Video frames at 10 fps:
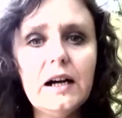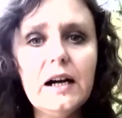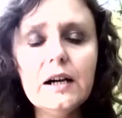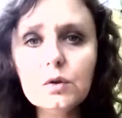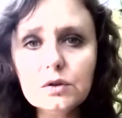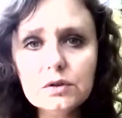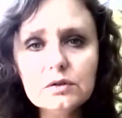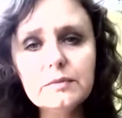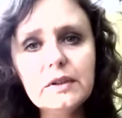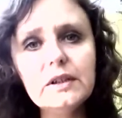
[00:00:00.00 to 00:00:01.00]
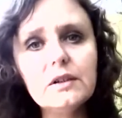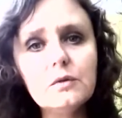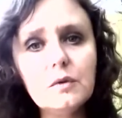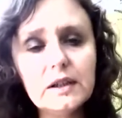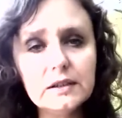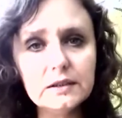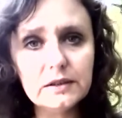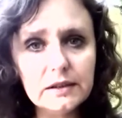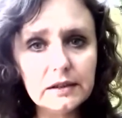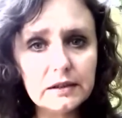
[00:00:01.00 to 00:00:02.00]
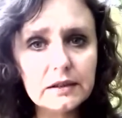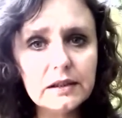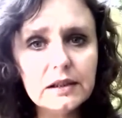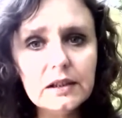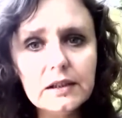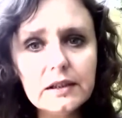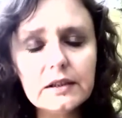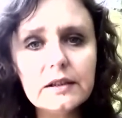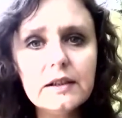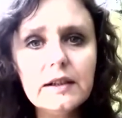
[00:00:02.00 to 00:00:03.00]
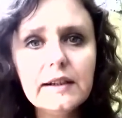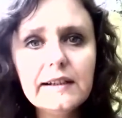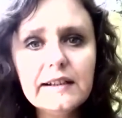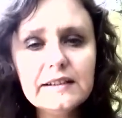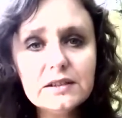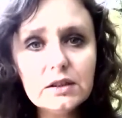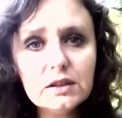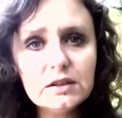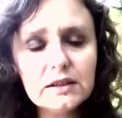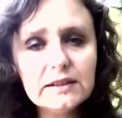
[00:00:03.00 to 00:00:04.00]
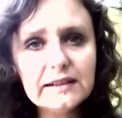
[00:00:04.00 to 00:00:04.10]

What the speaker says: I want to make one thing clear. It's not that